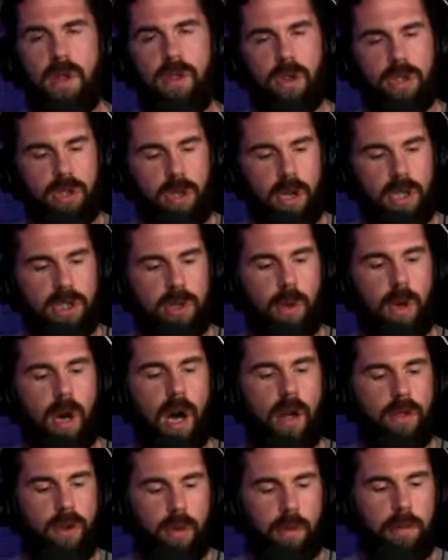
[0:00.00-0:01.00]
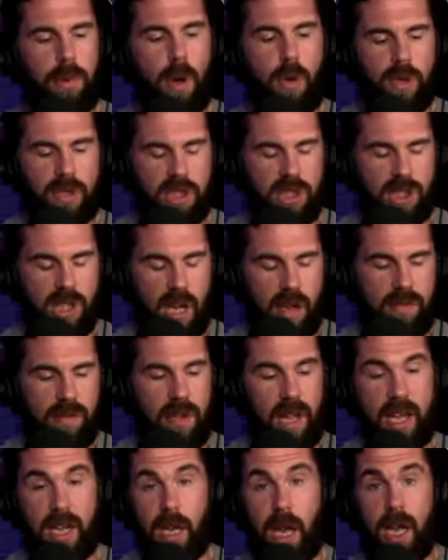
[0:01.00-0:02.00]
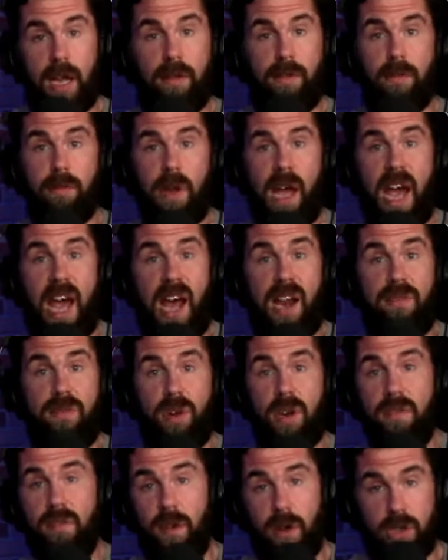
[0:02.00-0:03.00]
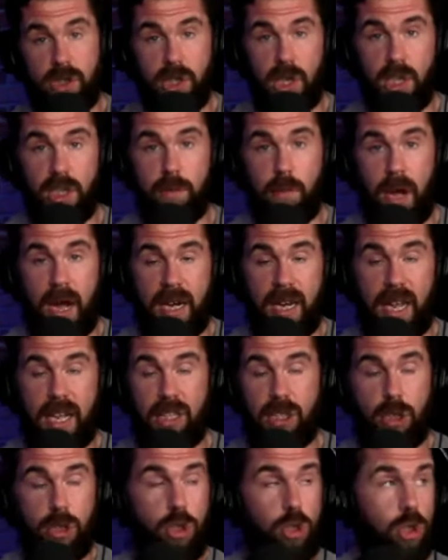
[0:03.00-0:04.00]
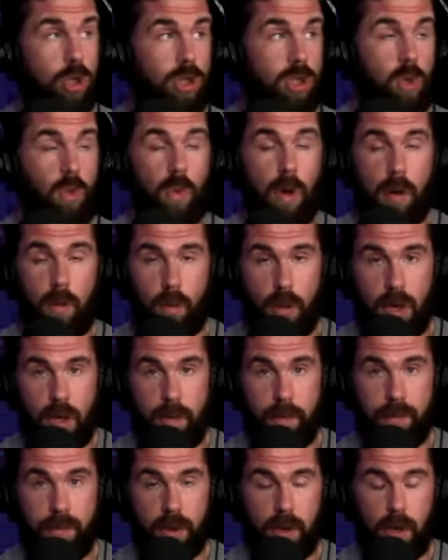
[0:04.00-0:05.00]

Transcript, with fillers: there's also other bonus stuff like a ad-free version version of this podcast, should you want one.